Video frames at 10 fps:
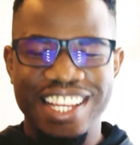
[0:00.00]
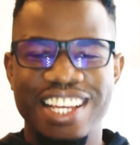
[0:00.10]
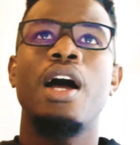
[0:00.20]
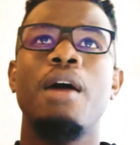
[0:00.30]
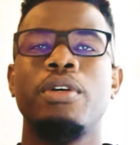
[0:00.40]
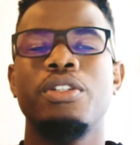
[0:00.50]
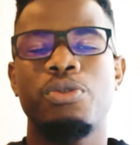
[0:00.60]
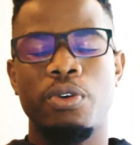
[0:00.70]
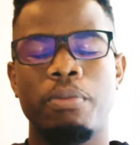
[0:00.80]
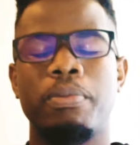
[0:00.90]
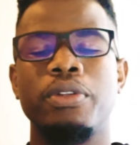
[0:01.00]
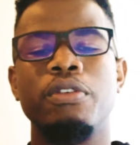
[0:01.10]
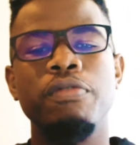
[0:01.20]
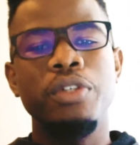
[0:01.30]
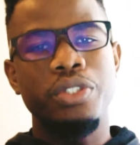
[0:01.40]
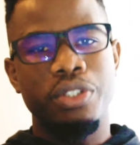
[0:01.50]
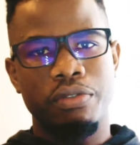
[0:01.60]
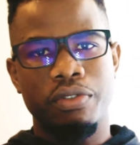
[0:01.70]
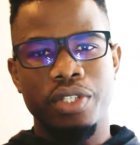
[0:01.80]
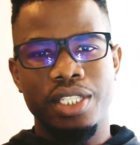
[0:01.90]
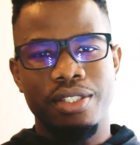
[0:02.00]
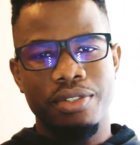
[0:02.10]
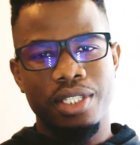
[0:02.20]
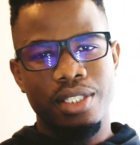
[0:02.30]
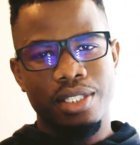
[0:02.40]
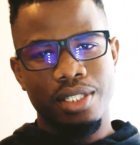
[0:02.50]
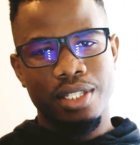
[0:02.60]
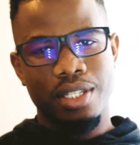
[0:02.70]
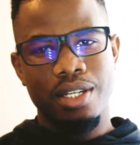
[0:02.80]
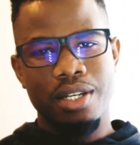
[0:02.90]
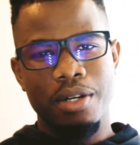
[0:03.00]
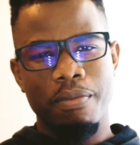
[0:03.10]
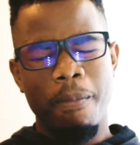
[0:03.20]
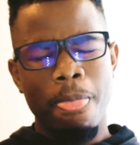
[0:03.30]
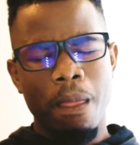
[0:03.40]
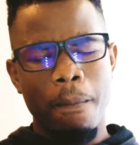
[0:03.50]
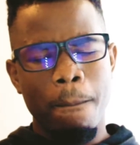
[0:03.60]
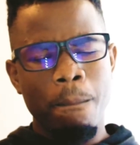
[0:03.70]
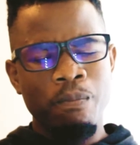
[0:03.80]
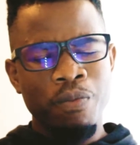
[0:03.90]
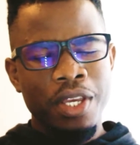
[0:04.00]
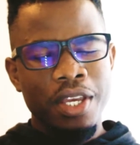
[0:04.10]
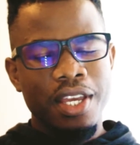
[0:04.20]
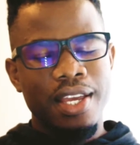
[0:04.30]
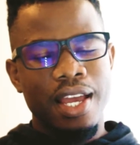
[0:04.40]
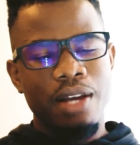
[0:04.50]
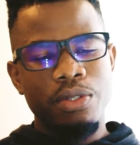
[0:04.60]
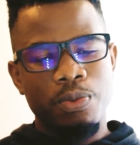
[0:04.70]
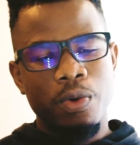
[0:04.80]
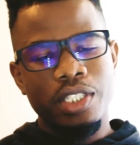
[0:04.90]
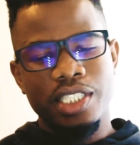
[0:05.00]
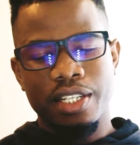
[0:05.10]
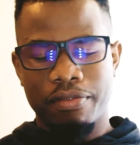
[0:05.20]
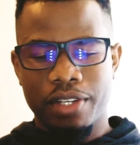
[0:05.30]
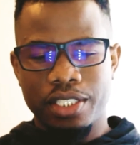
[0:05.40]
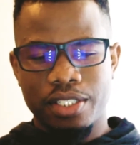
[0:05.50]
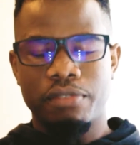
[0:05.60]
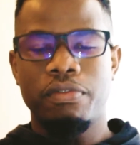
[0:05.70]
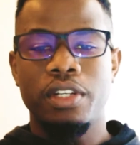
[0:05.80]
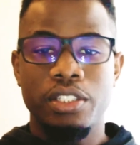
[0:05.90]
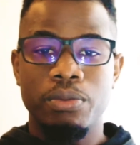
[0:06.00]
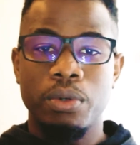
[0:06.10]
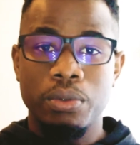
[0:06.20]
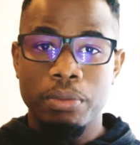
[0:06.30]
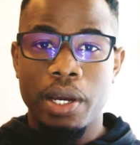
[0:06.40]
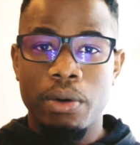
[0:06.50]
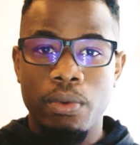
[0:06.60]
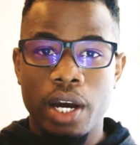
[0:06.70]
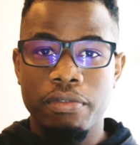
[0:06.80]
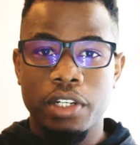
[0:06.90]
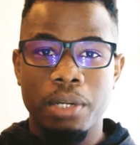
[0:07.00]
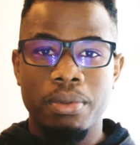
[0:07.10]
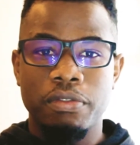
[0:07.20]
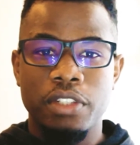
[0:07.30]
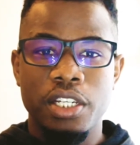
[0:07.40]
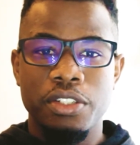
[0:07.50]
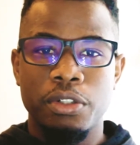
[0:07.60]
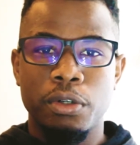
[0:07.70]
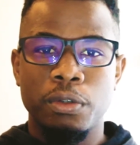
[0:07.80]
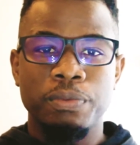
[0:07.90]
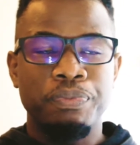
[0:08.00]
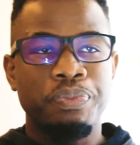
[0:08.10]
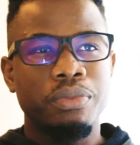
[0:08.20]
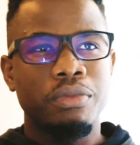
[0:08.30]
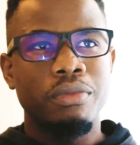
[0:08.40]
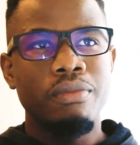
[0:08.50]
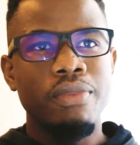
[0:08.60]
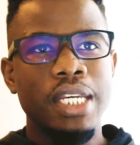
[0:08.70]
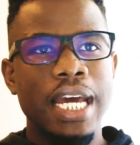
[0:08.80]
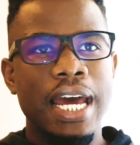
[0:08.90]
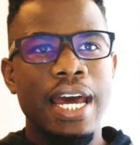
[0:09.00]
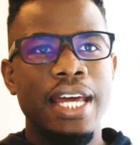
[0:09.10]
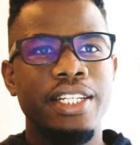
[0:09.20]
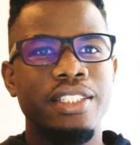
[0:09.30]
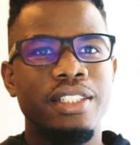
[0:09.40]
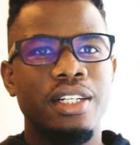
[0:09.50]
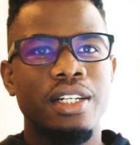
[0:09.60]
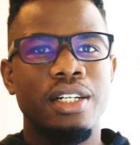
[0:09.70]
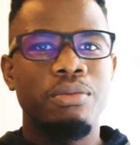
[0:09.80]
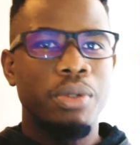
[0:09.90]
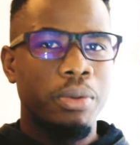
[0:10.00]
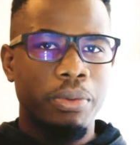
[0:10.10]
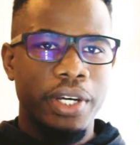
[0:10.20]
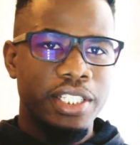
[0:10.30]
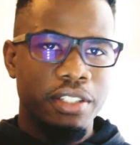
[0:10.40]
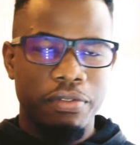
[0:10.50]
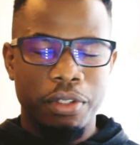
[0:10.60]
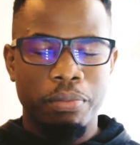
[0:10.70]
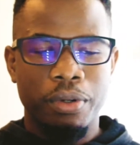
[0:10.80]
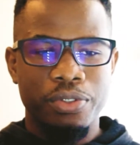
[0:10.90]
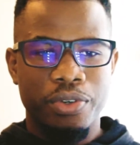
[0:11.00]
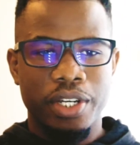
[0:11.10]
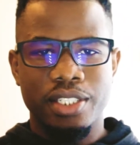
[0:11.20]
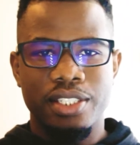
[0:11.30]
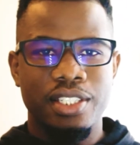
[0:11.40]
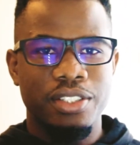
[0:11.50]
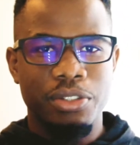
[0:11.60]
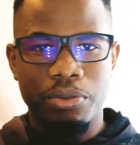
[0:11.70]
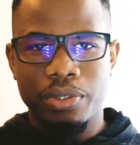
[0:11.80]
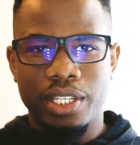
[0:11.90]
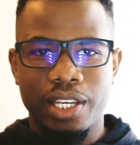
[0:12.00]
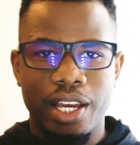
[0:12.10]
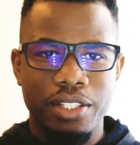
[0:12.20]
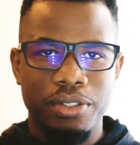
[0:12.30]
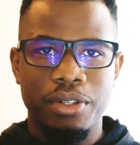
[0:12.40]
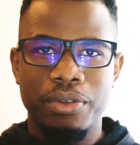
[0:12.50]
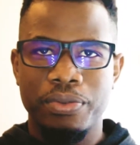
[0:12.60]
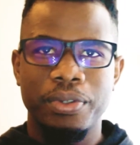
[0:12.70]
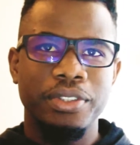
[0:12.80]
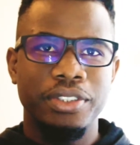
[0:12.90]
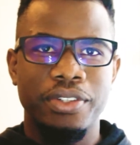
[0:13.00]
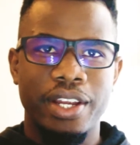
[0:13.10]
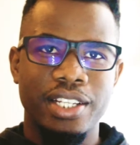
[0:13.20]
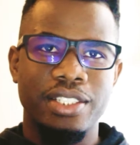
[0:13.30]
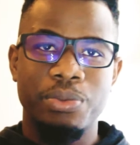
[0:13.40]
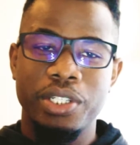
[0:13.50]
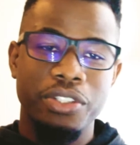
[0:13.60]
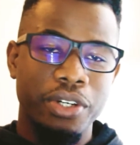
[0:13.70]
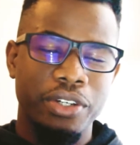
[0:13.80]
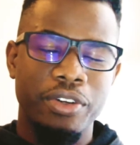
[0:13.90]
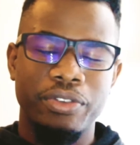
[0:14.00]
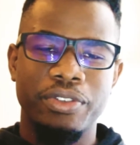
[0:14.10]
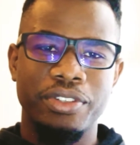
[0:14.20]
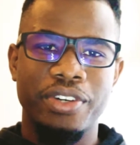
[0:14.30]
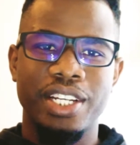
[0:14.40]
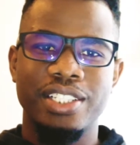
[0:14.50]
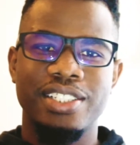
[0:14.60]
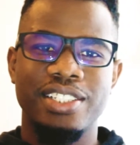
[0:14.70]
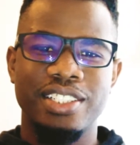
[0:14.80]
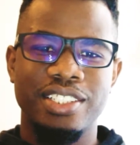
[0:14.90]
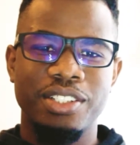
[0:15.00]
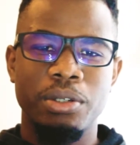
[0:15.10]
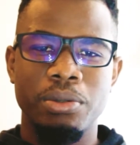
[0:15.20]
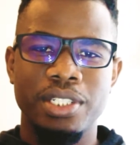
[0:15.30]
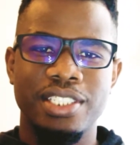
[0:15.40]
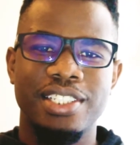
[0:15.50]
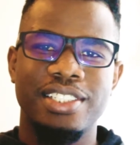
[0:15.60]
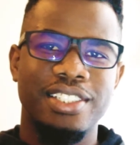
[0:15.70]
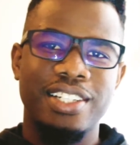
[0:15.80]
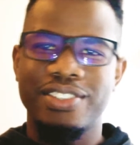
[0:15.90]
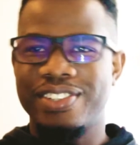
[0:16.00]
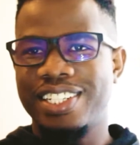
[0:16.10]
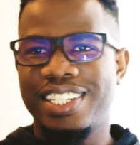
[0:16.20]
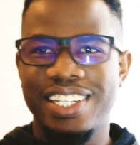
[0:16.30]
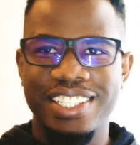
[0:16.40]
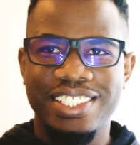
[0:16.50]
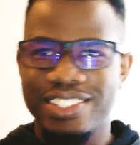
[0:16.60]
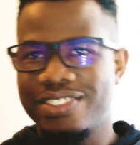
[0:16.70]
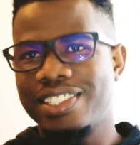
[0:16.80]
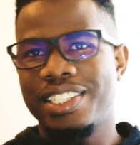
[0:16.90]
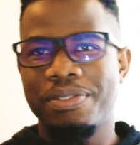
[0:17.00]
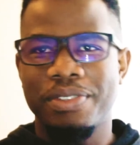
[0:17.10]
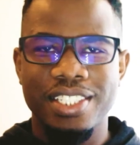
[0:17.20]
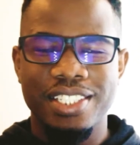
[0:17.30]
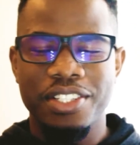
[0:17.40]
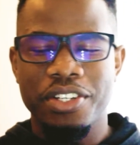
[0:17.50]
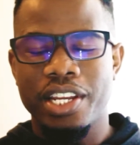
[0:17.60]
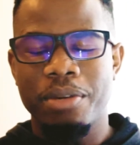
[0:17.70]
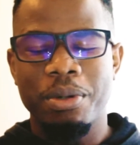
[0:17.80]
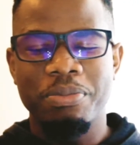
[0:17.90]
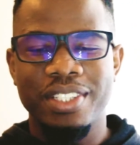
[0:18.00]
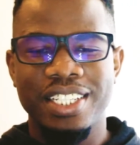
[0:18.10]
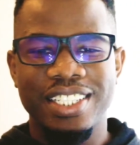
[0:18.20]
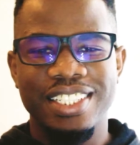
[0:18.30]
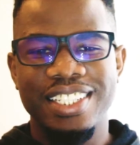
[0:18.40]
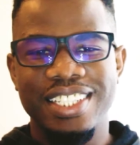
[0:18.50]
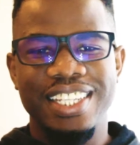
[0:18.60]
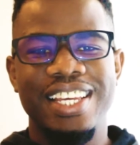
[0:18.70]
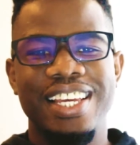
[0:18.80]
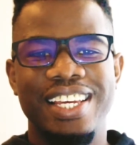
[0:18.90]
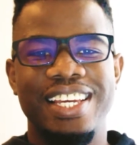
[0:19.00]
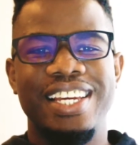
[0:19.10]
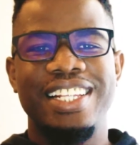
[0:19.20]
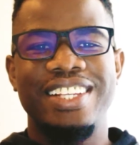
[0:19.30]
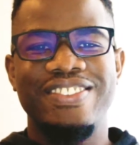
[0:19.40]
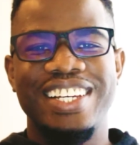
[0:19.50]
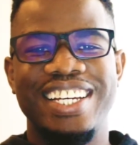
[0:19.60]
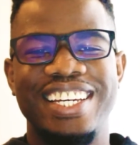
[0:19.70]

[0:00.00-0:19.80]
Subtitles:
I'm gonna talk about the future of green screens. I was watching Avengers Infinity War with my wife a couple of days ago, and we were waiting for the post-credit scene, so we had to go through all the credits. We enjoy going through the credits. She always says, one day I'm gonna see your name up there. And I'm like,